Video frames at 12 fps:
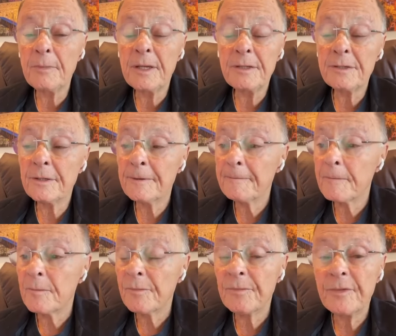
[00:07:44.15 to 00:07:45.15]
then
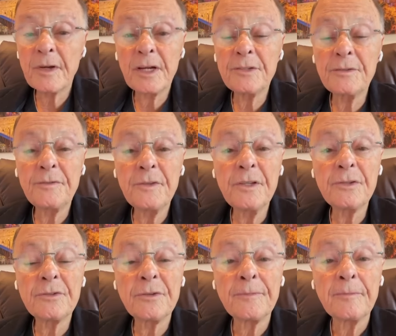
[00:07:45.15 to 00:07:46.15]
indeed,
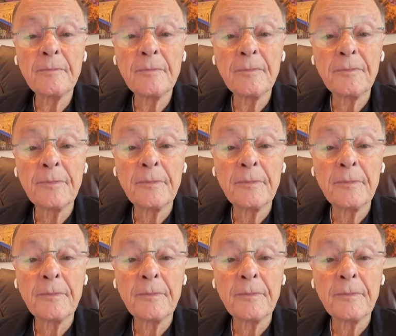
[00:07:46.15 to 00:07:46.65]
it's hard.